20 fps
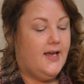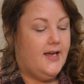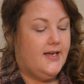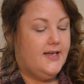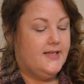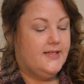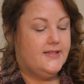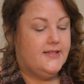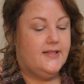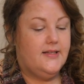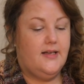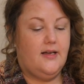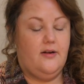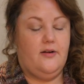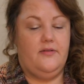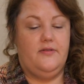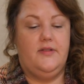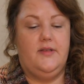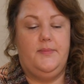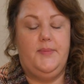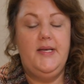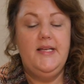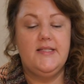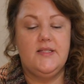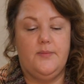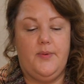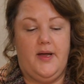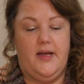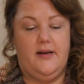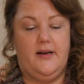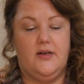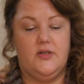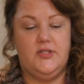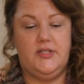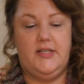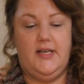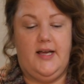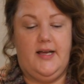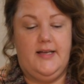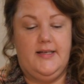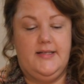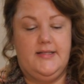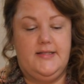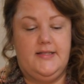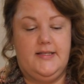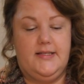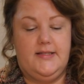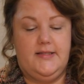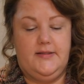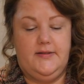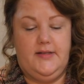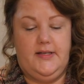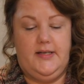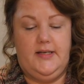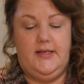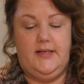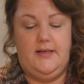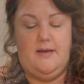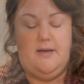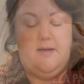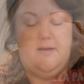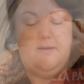is the pizza pan actually has the